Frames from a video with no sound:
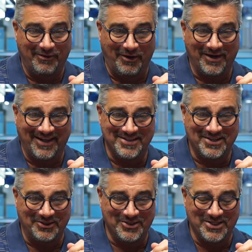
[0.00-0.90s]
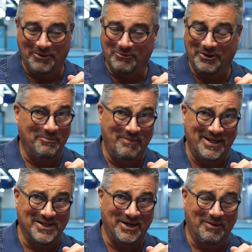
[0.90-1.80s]
our guest here today with an
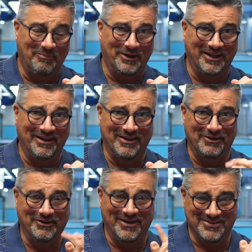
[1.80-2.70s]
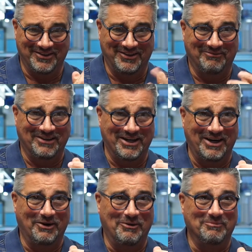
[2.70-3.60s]
amazing upbringing that you guys will hear about, I
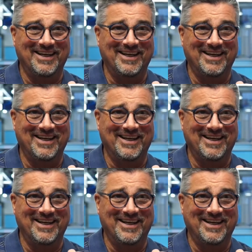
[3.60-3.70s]
hope.